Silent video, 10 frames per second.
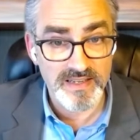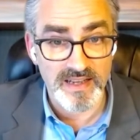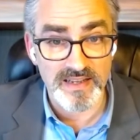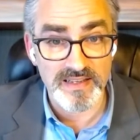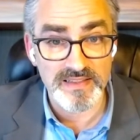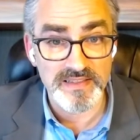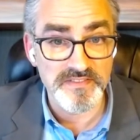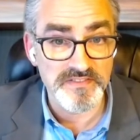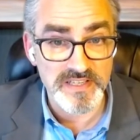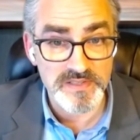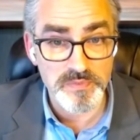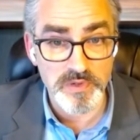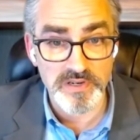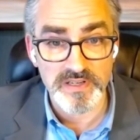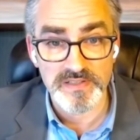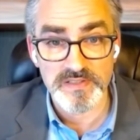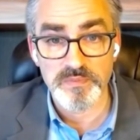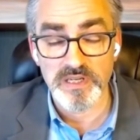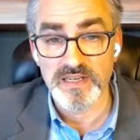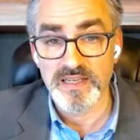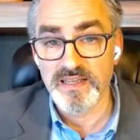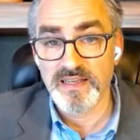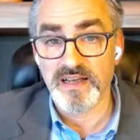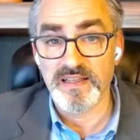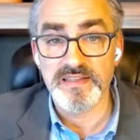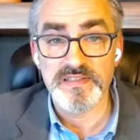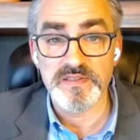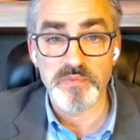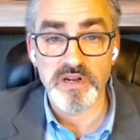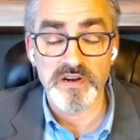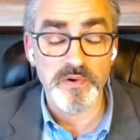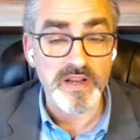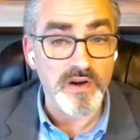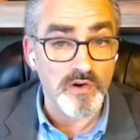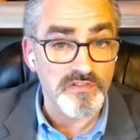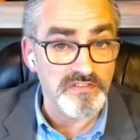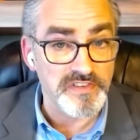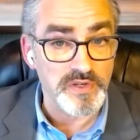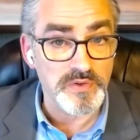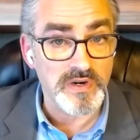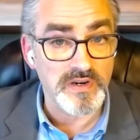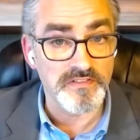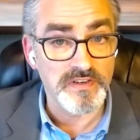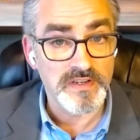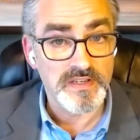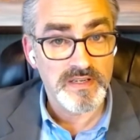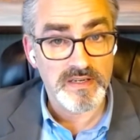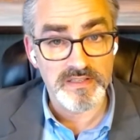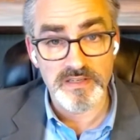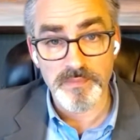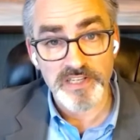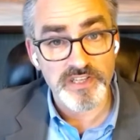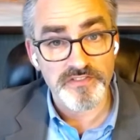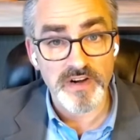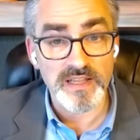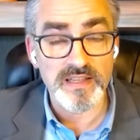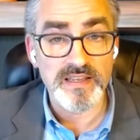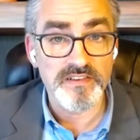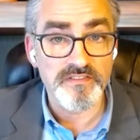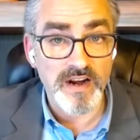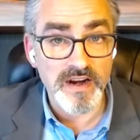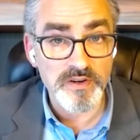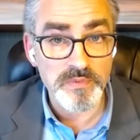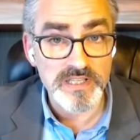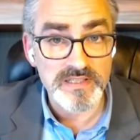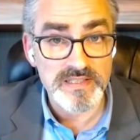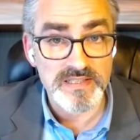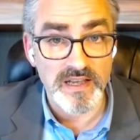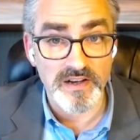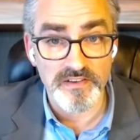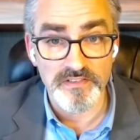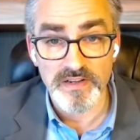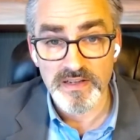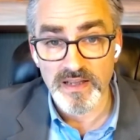lived experience. But this has been a great overview of dementia-friendly environments, of